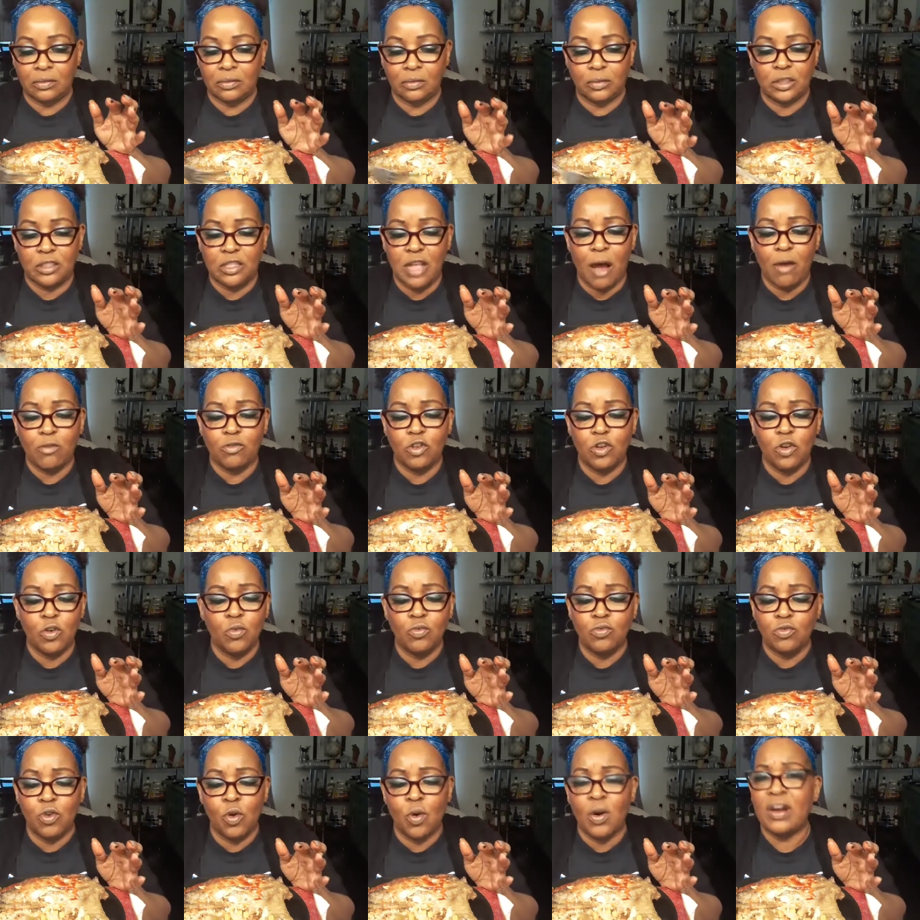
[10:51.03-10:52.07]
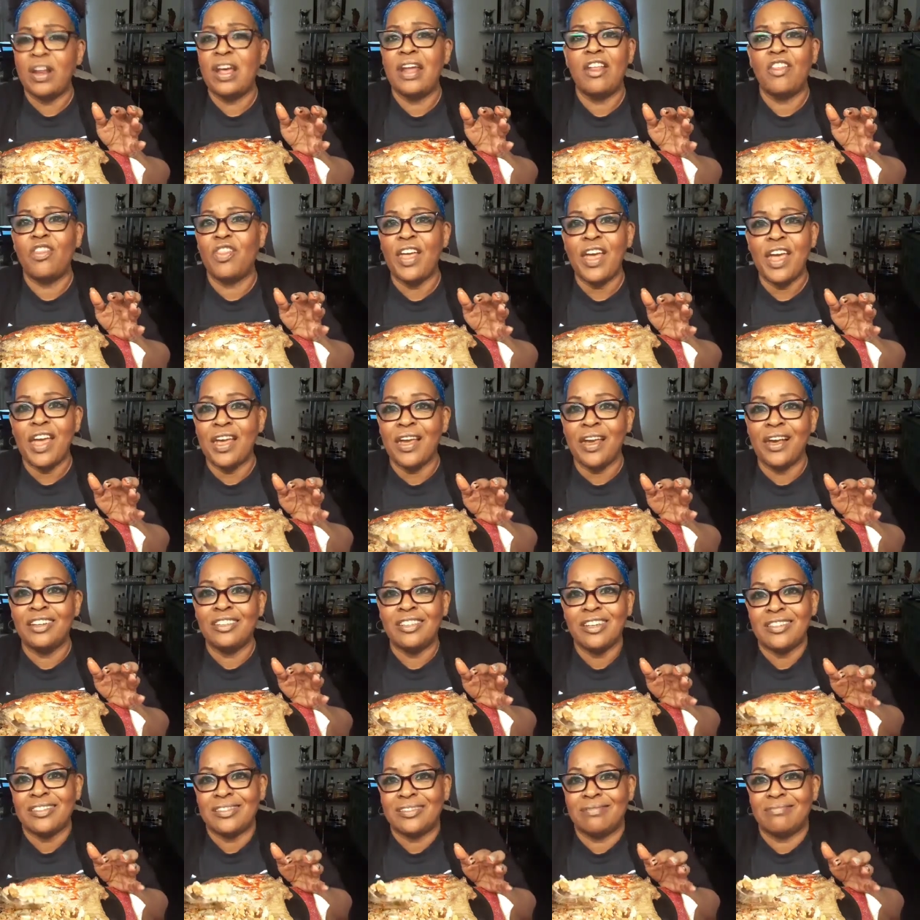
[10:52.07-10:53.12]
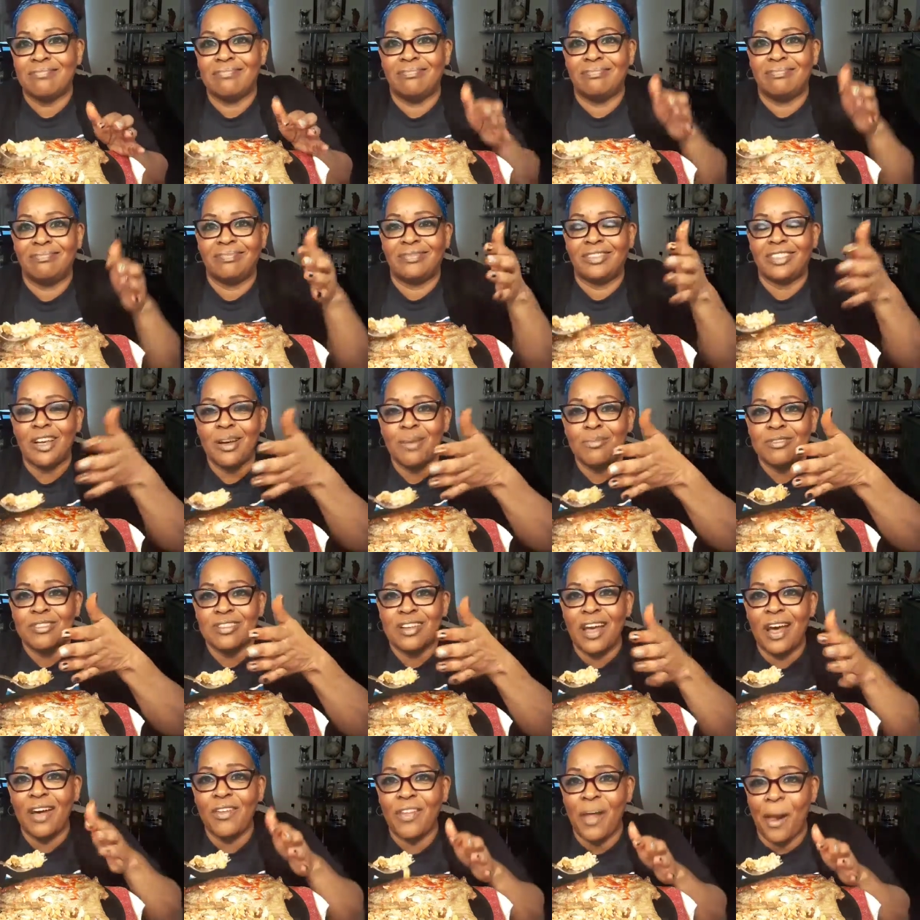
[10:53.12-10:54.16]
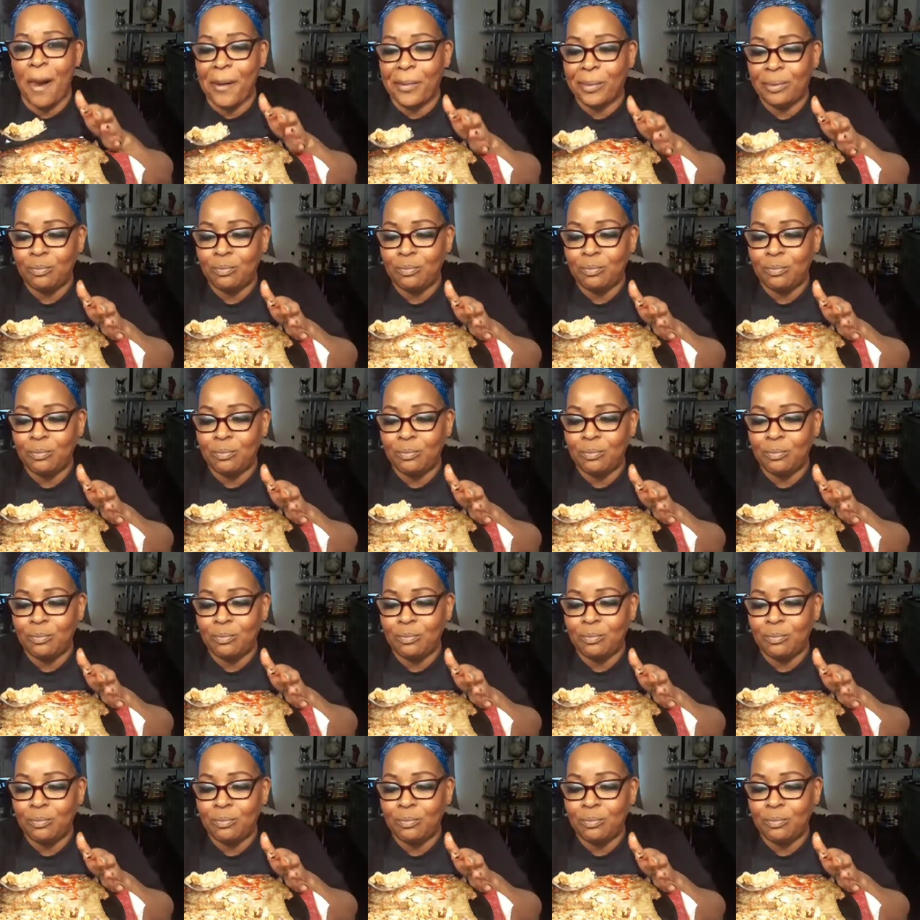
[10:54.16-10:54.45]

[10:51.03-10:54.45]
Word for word: Without you doing anything. It just comes together.